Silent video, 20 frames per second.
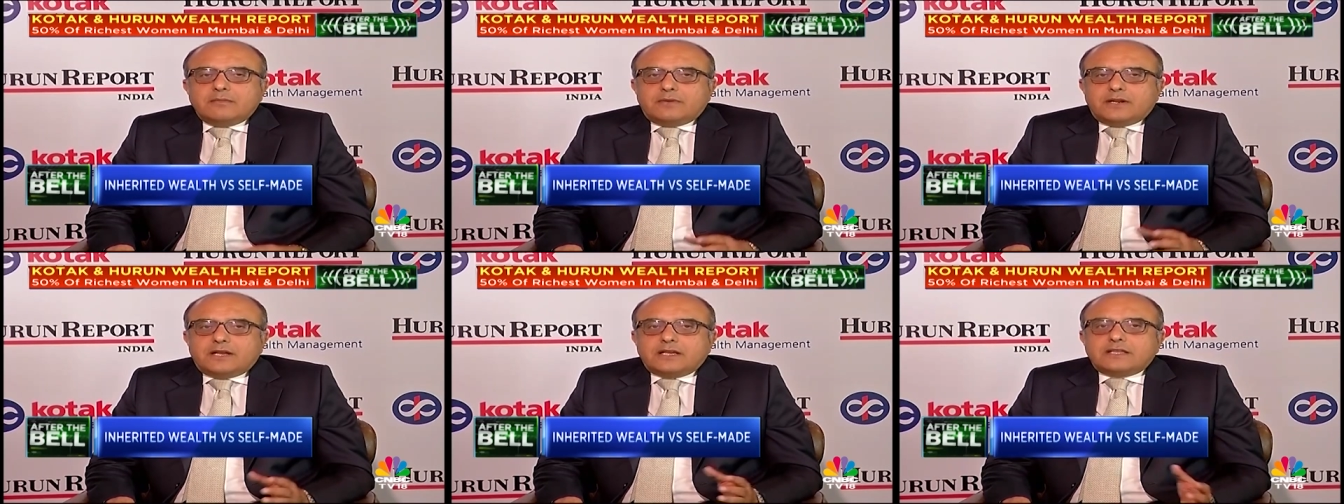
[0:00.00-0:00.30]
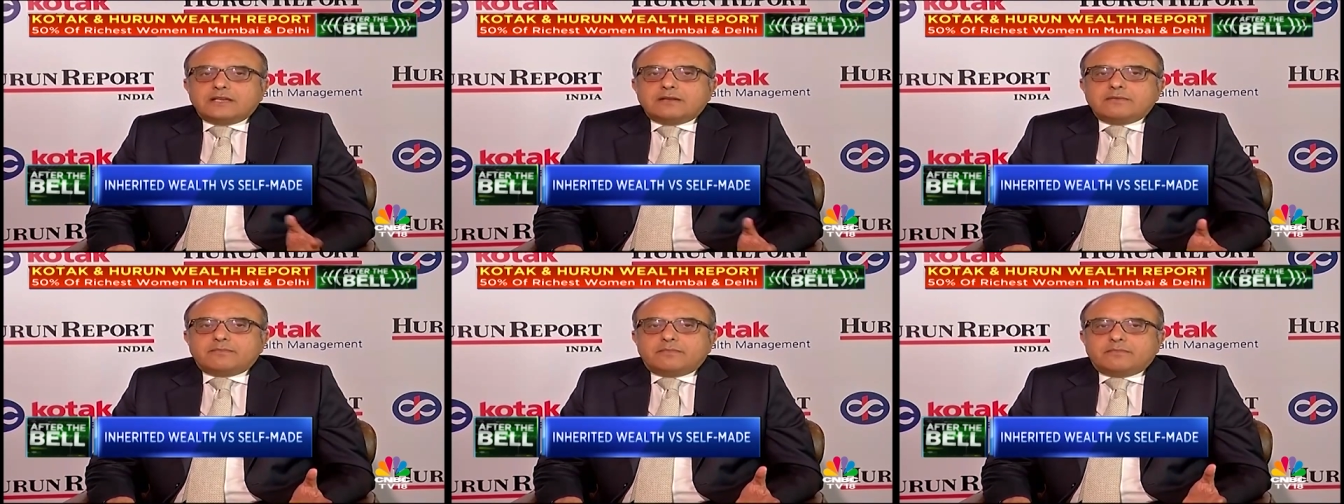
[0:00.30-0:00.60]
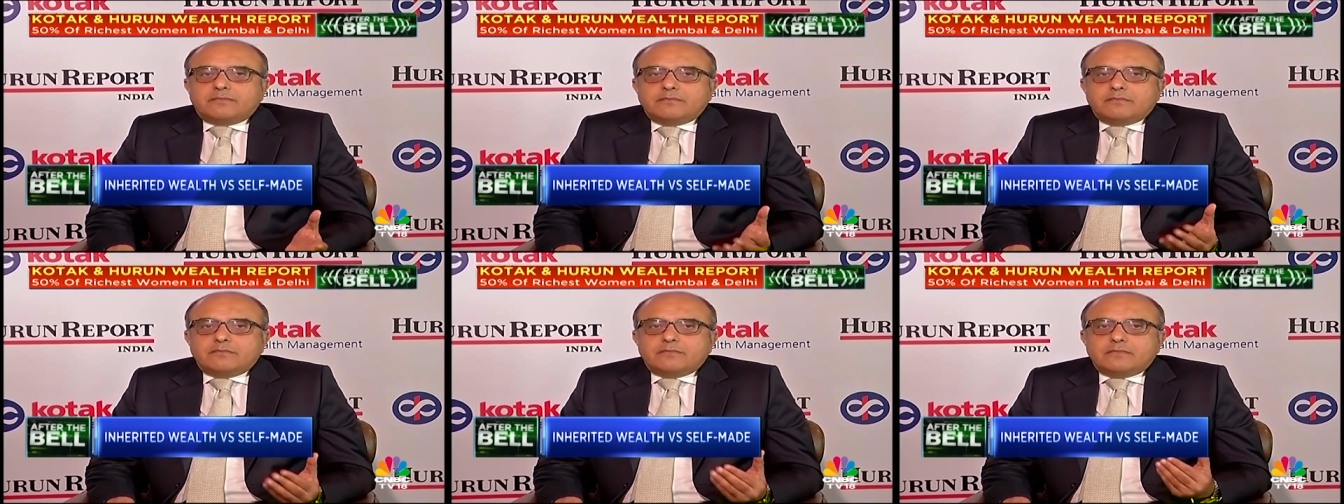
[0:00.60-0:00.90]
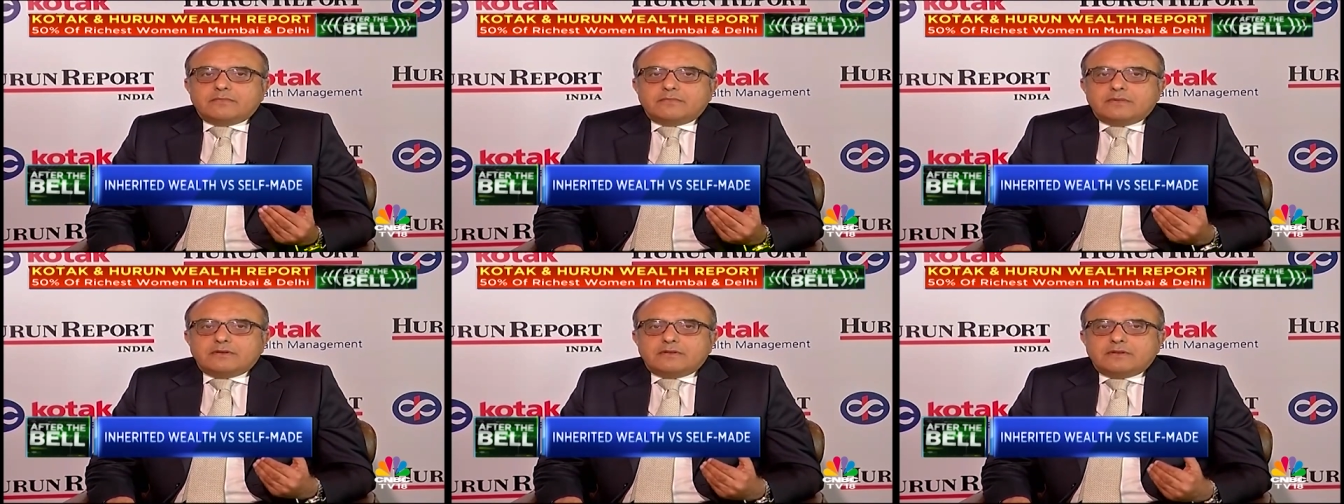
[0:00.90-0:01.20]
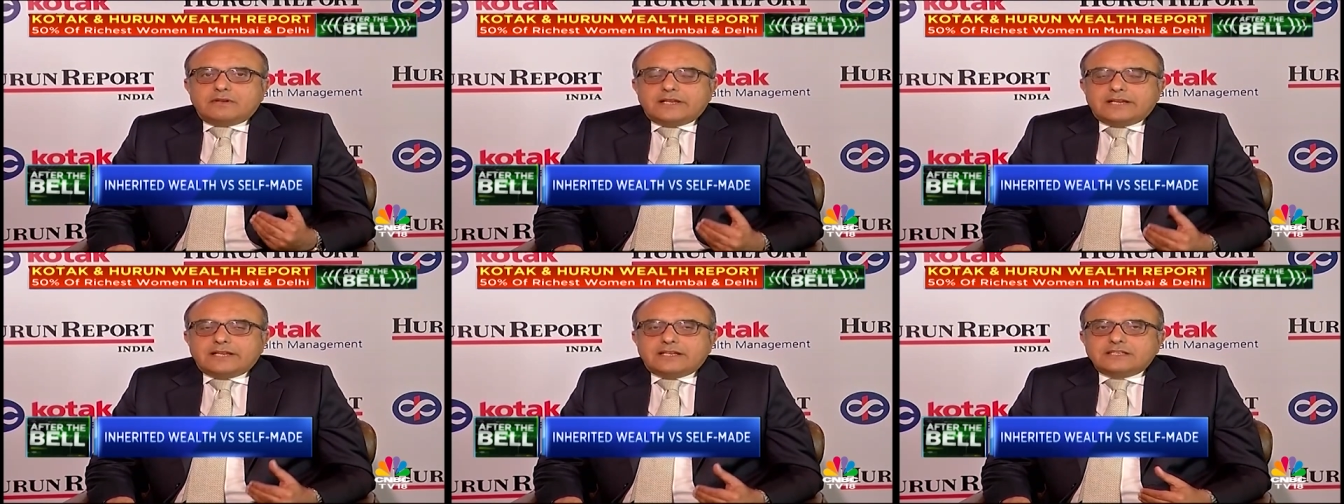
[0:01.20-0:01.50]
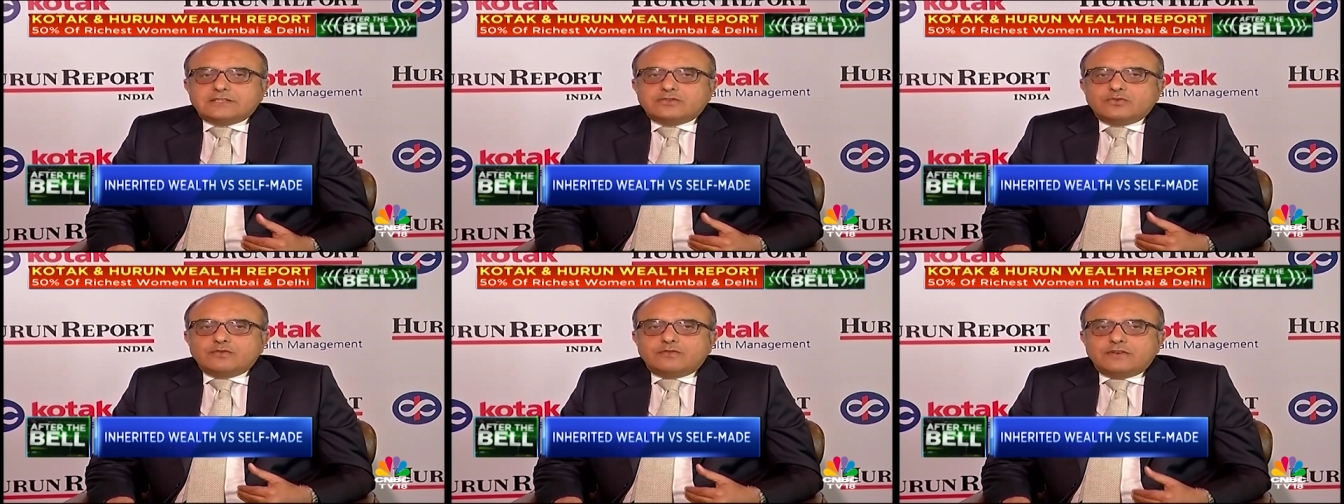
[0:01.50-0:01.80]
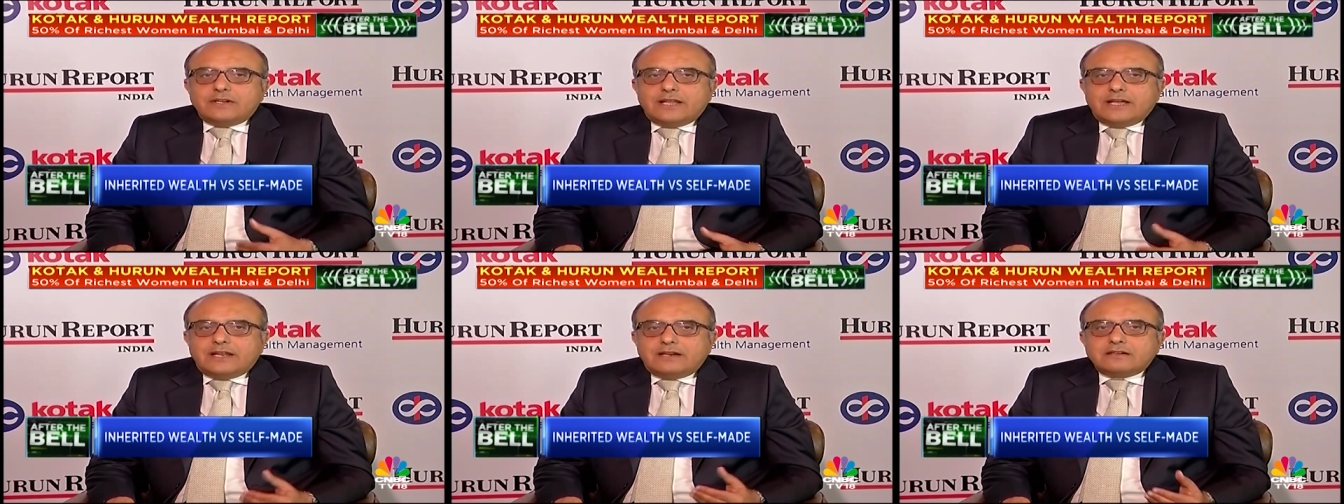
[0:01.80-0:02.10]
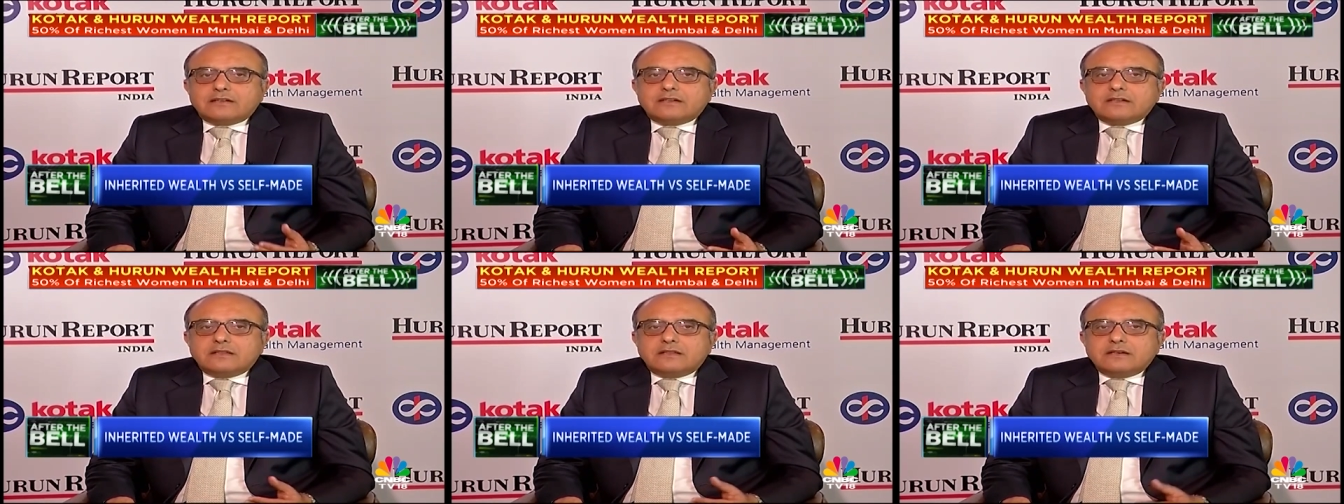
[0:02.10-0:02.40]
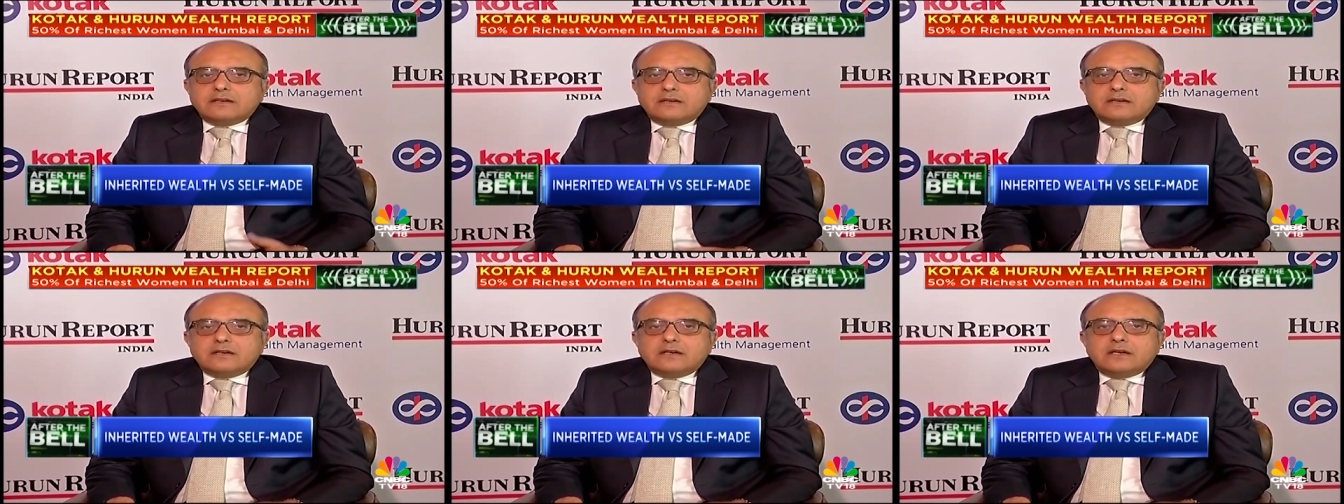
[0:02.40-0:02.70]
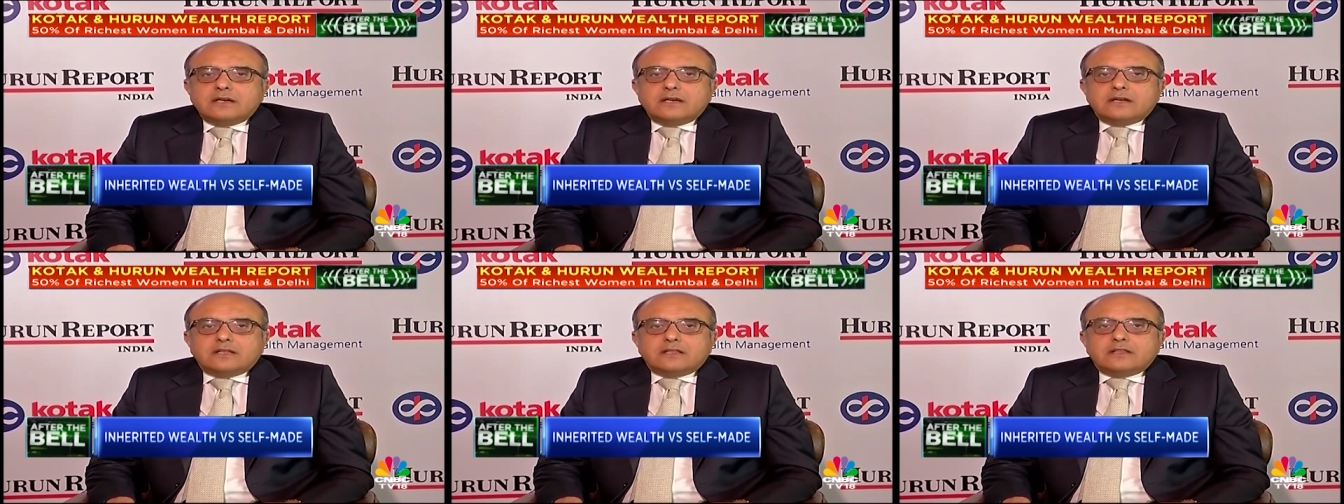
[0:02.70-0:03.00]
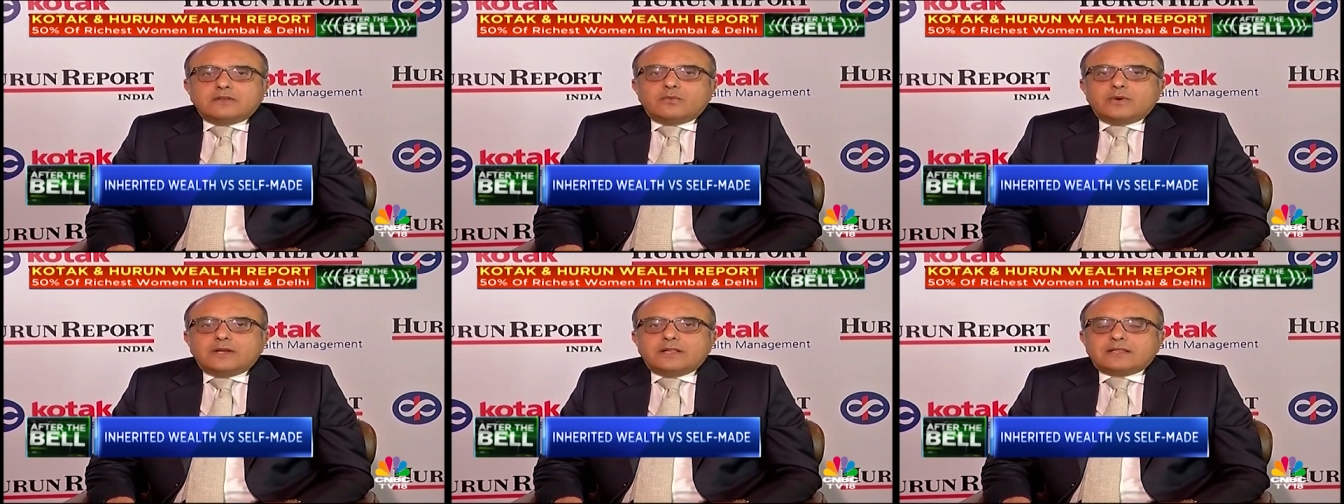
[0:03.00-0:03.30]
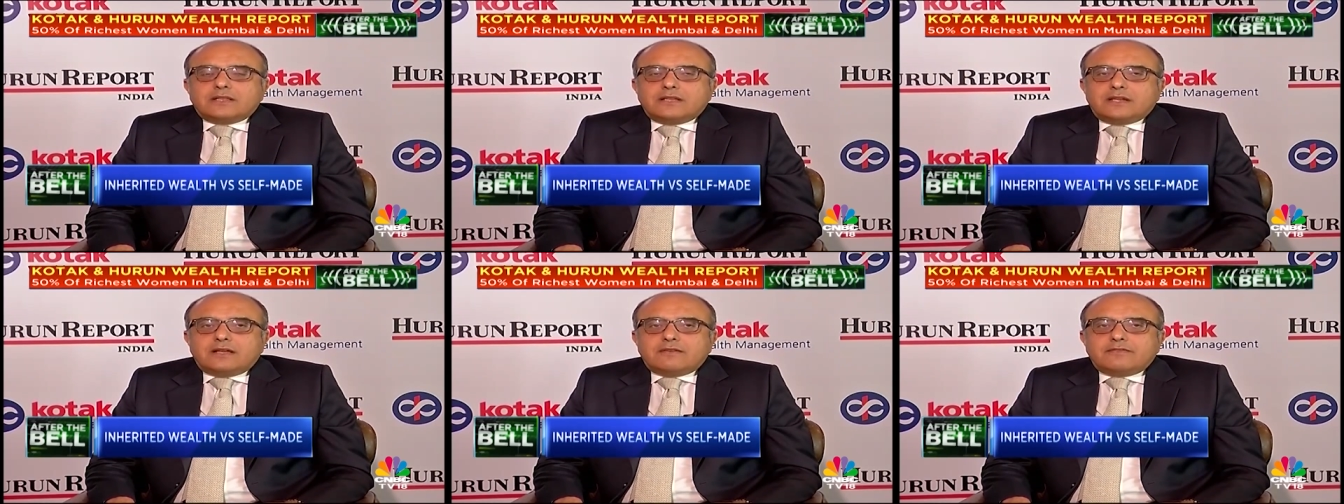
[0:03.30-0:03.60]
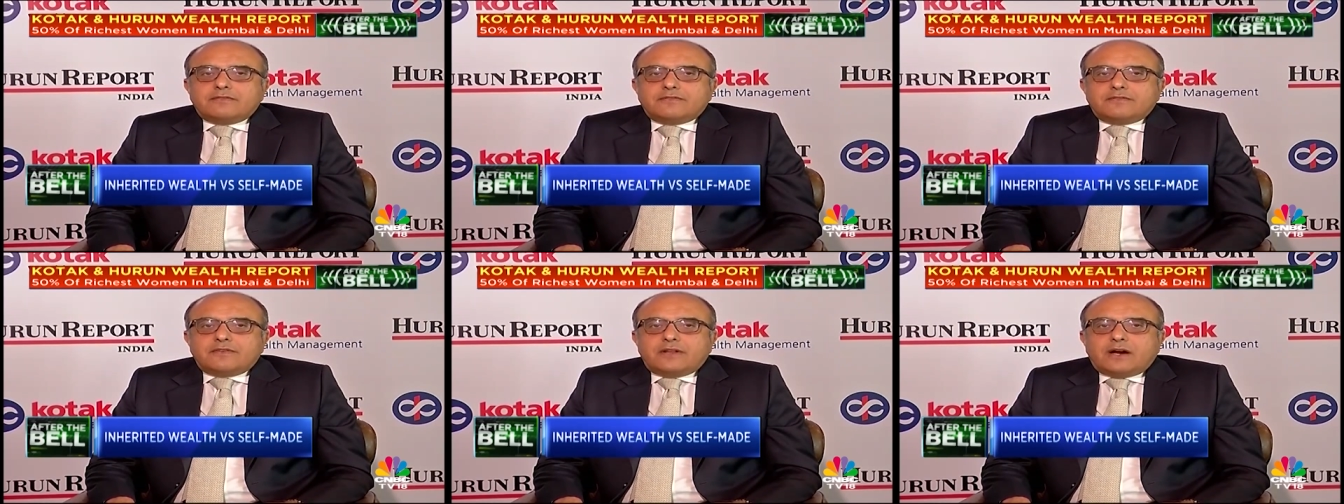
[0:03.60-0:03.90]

But I think ladies who've inherited the wealth and have